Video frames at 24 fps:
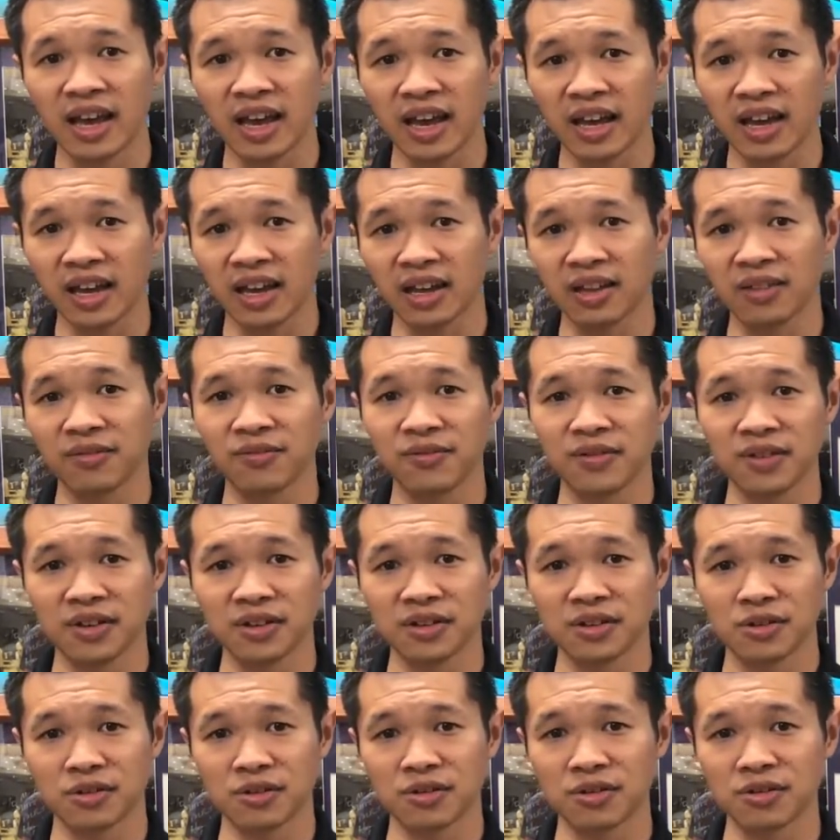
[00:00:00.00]
and
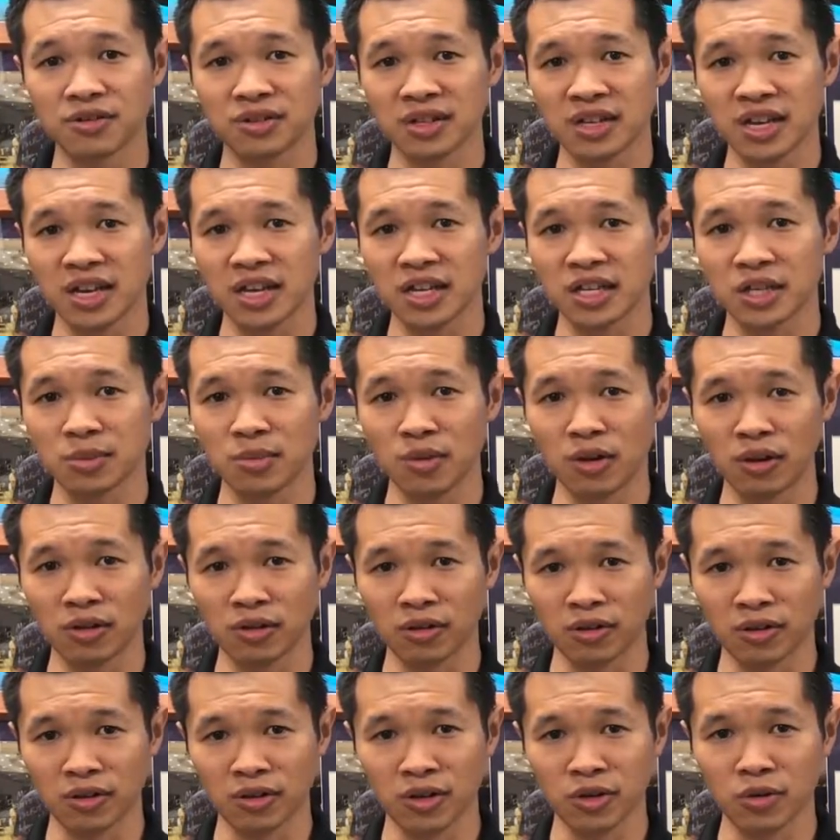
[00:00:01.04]
features a smaller,